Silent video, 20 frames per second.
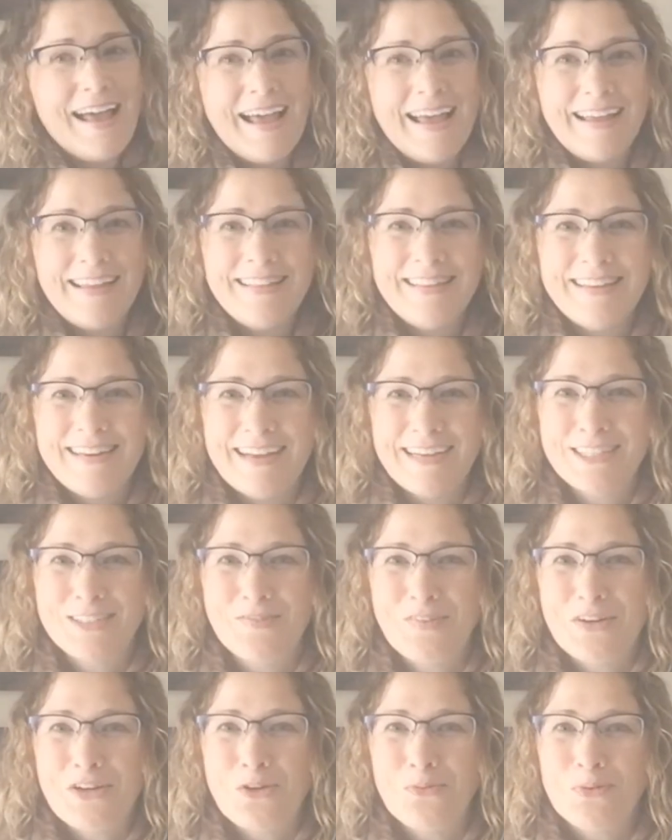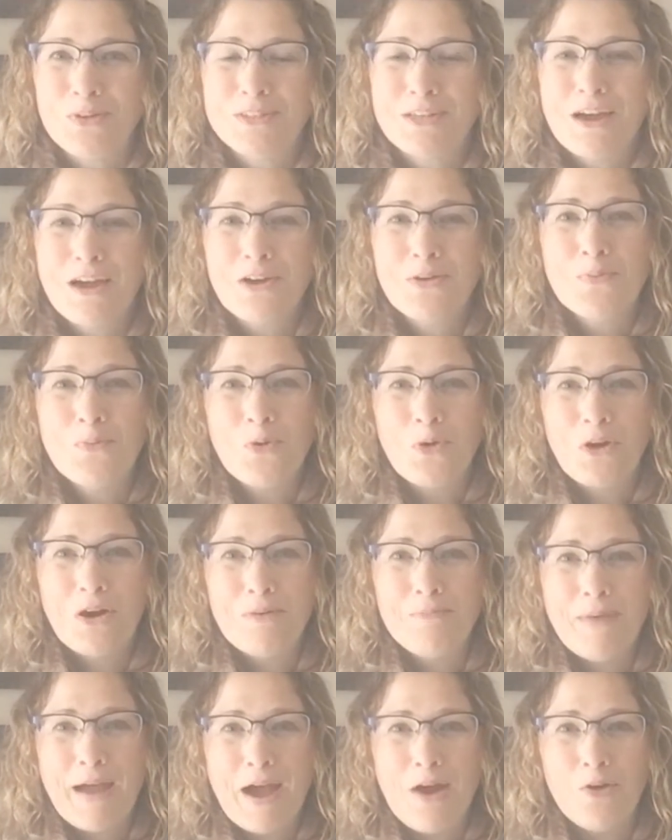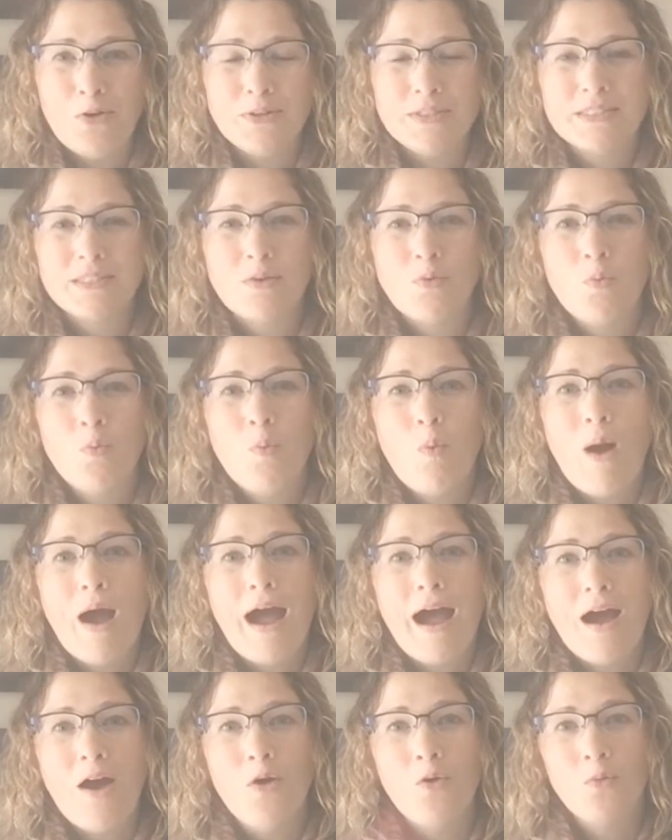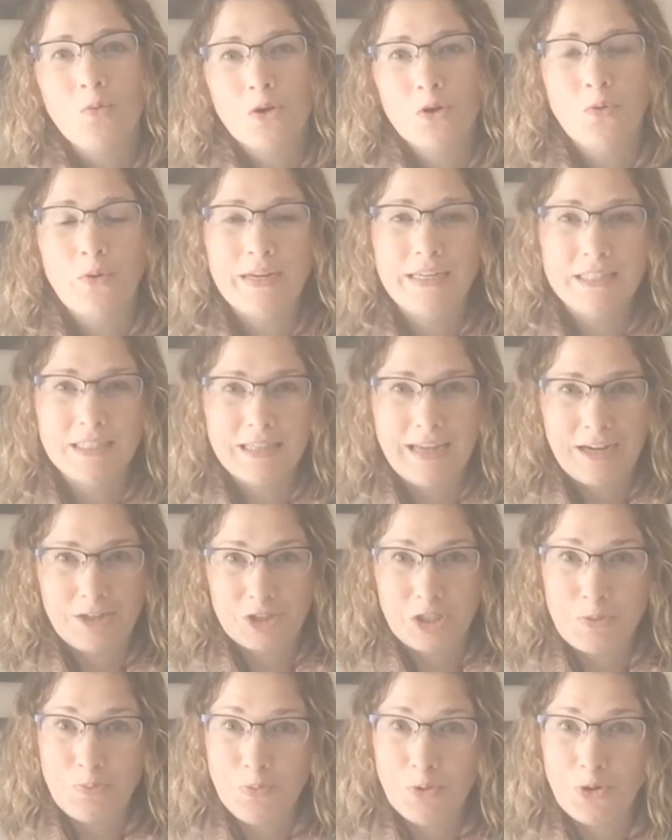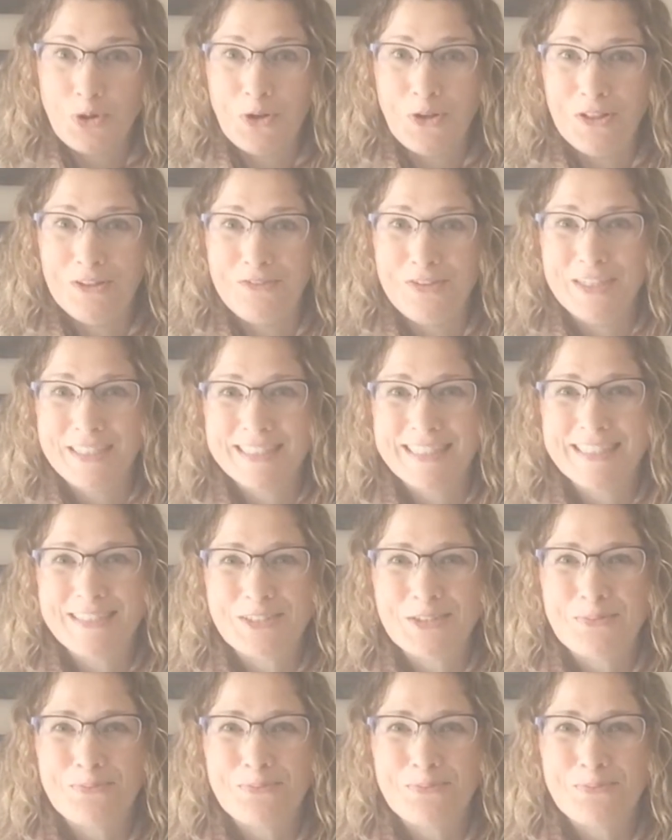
in the next video, we'll talk more about how we're going to actually put all of this into